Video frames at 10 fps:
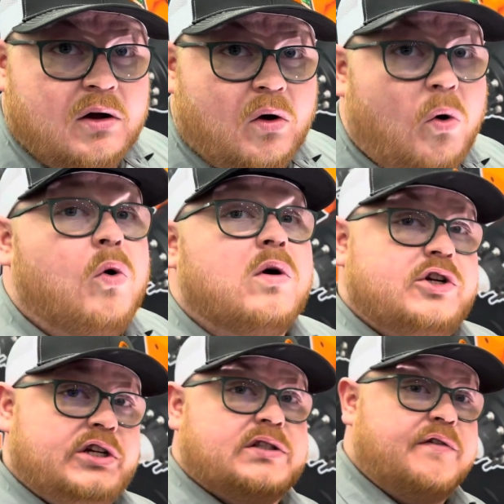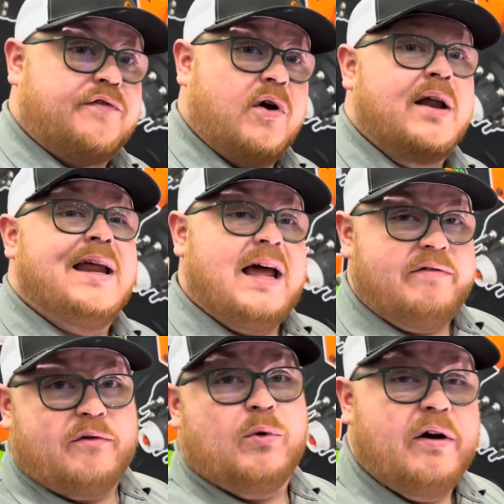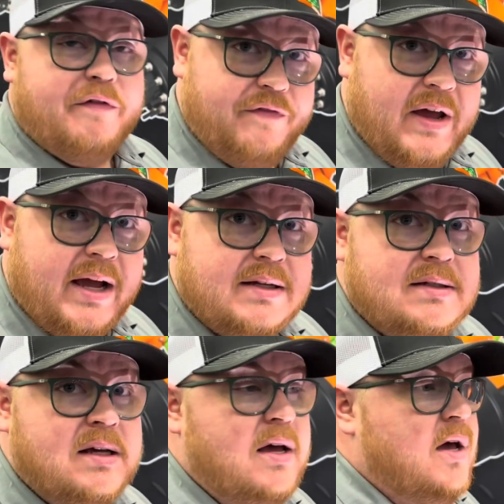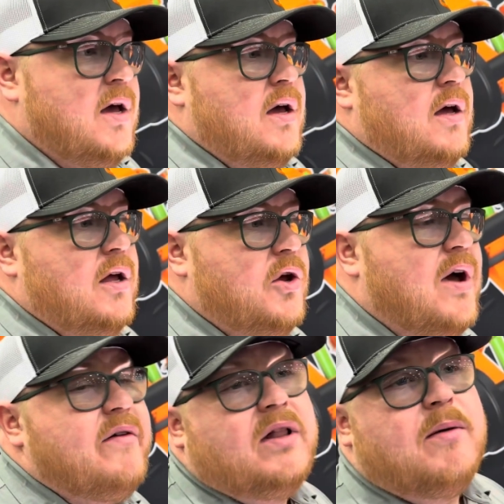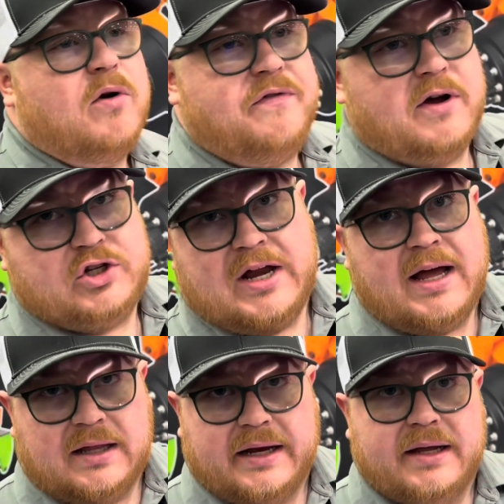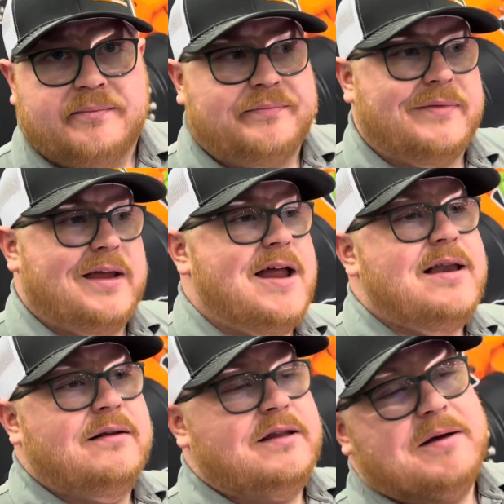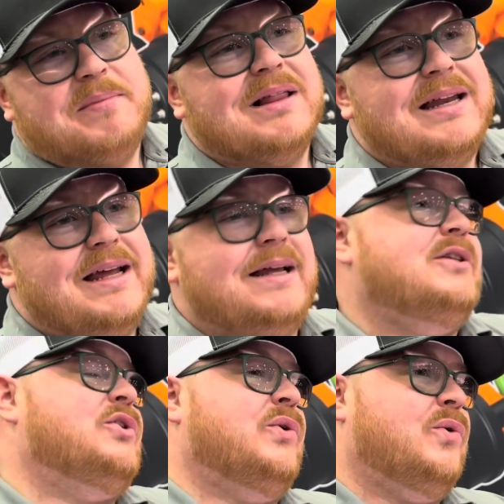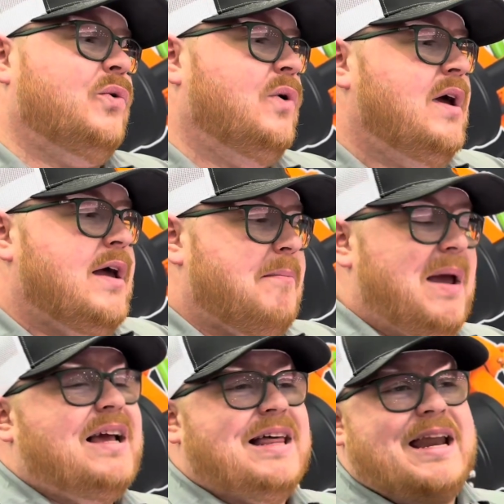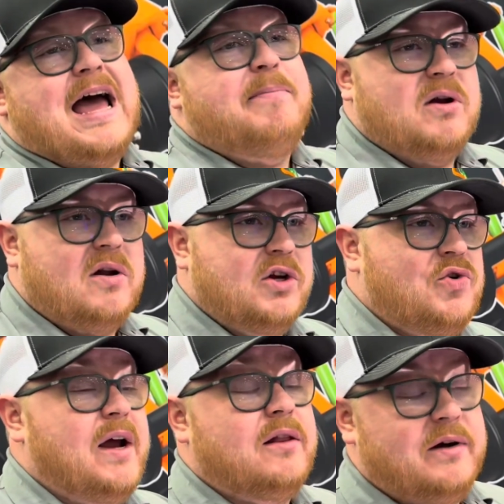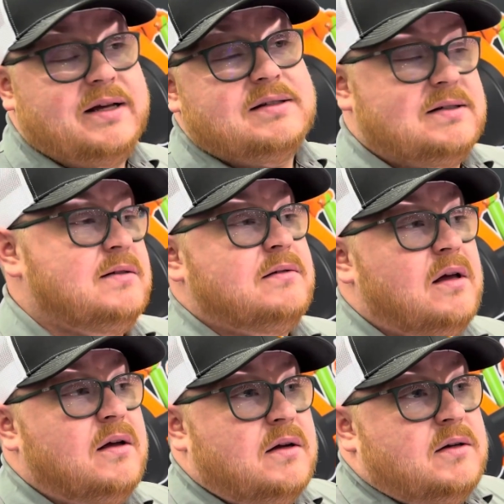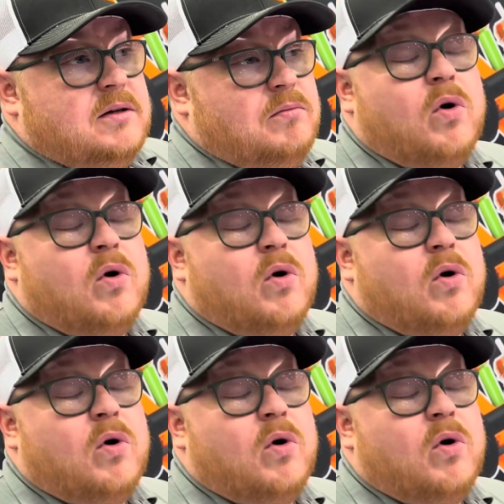or just the front and have a rear fixed, you have a lot more functionality. And the ability to make that happen on a trailer is more